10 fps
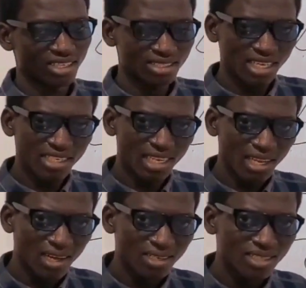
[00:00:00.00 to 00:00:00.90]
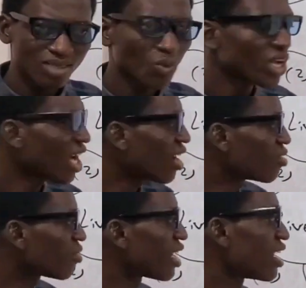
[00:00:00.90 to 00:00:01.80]
Inside the lungs, we
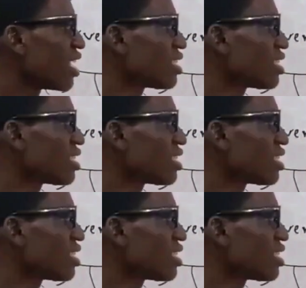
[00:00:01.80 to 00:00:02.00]
have an